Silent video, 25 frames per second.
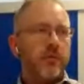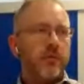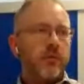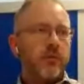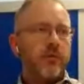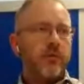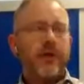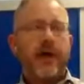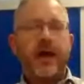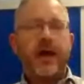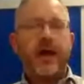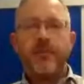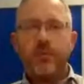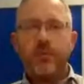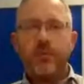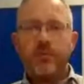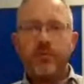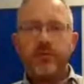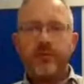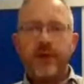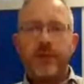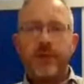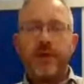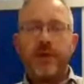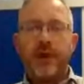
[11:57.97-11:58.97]

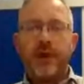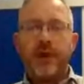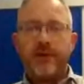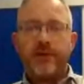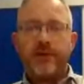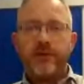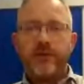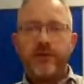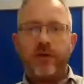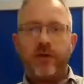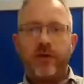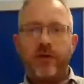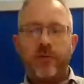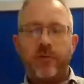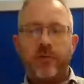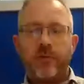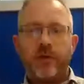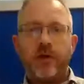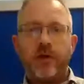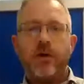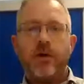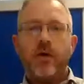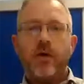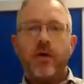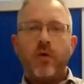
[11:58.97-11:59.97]
tabulated document
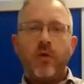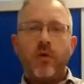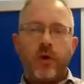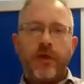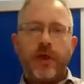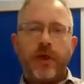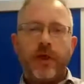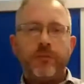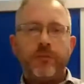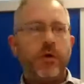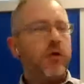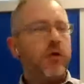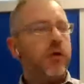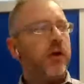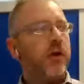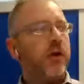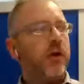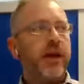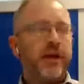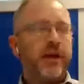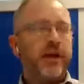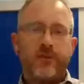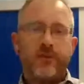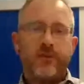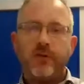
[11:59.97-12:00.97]
where they put
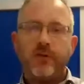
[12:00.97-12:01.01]
links to